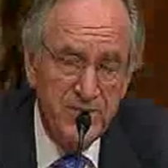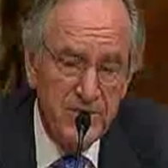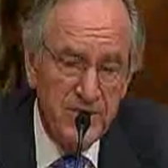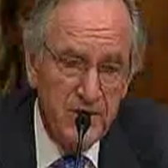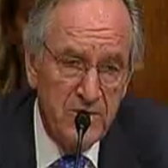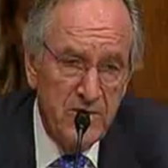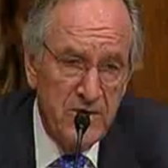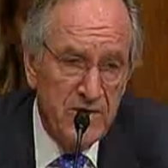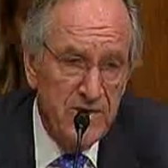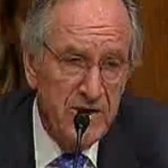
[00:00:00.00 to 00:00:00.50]

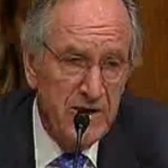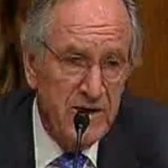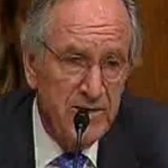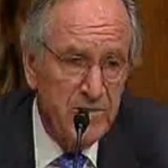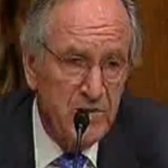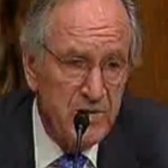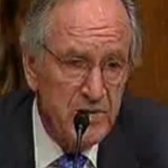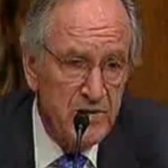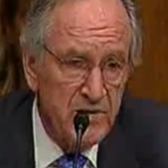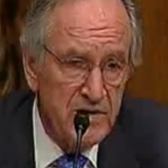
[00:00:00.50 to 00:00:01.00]
We never had any
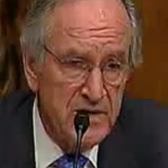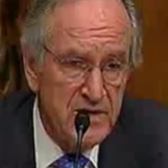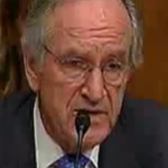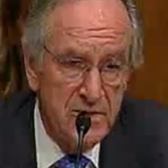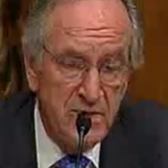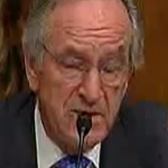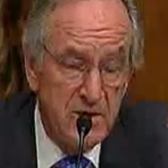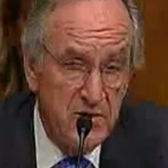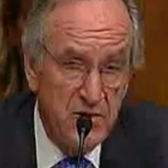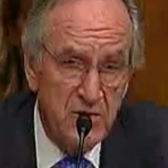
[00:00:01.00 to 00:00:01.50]
personal relationship.
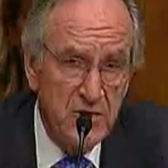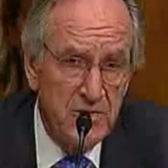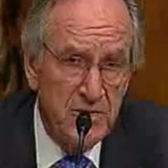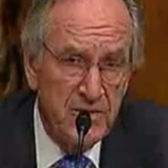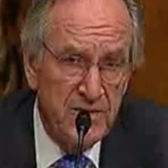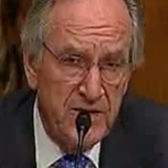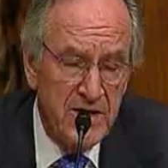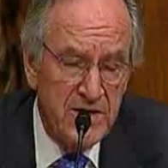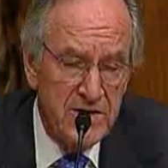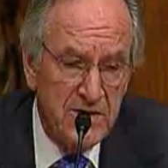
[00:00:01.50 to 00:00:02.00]
I don't know you
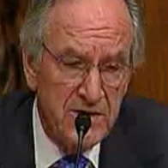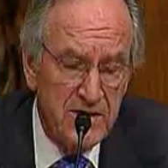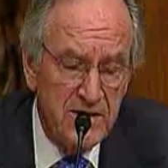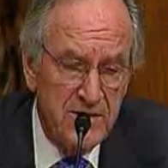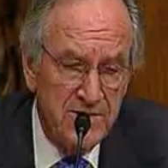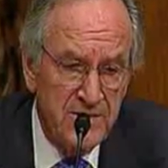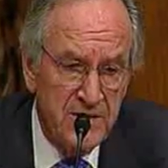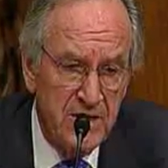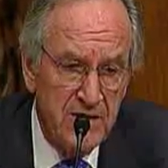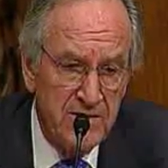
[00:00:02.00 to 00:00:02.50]
professionally.
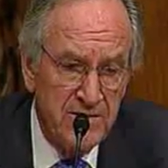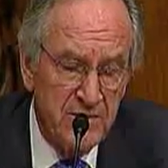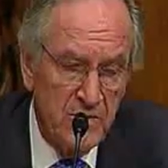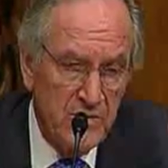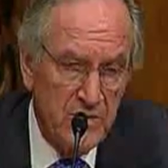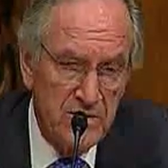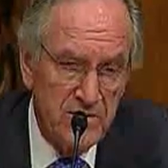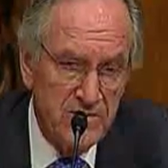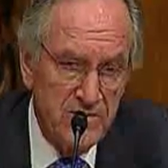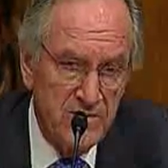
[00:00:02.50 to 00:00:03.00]
I've
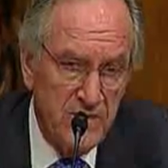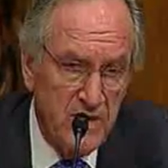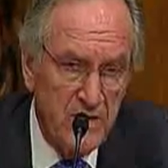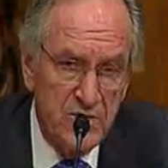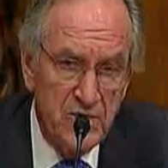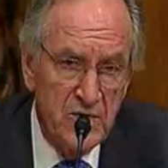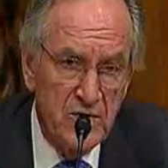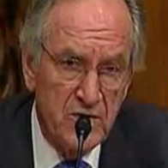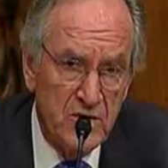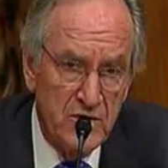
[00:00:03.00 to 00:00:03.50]
only followed
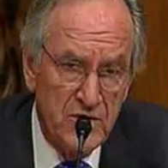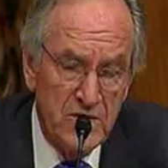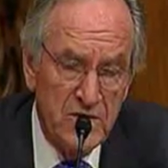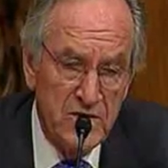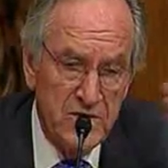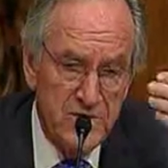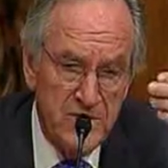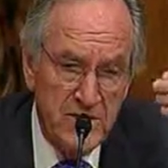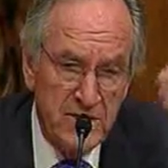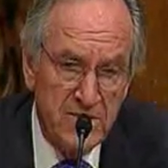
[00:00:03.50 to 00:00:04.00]
your career as
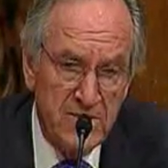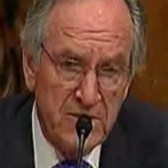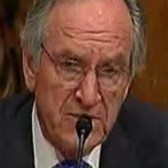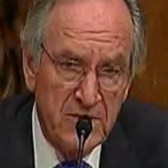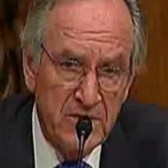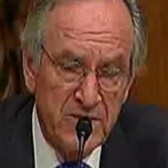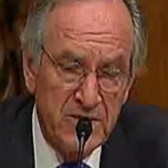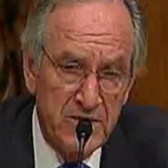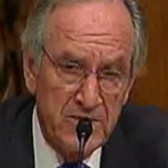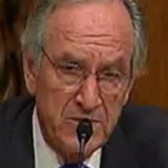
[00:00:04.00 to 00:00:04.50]
being a member
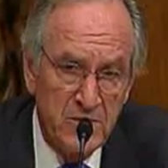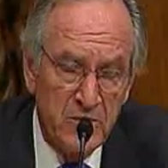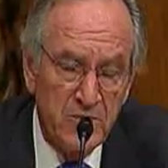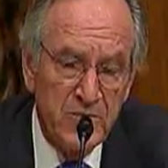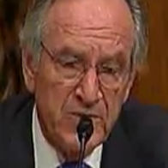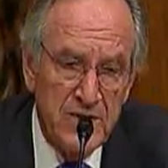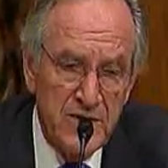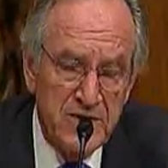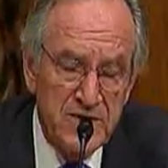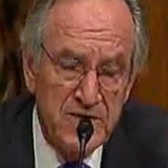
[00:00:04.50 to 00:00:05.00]
of the
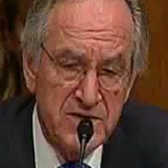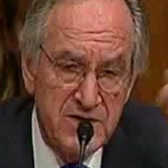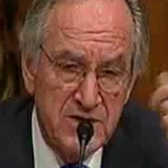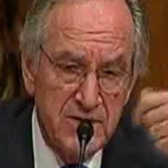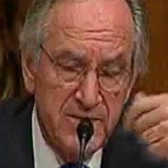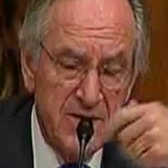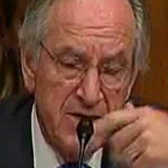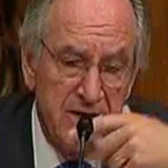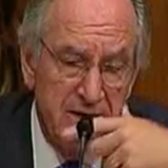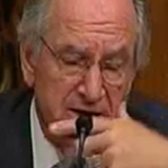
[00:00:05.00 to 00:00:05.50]
Appropriations
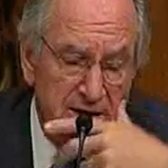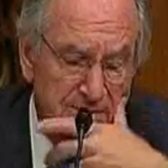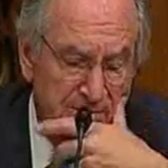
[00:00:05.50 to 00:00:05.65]
Committee.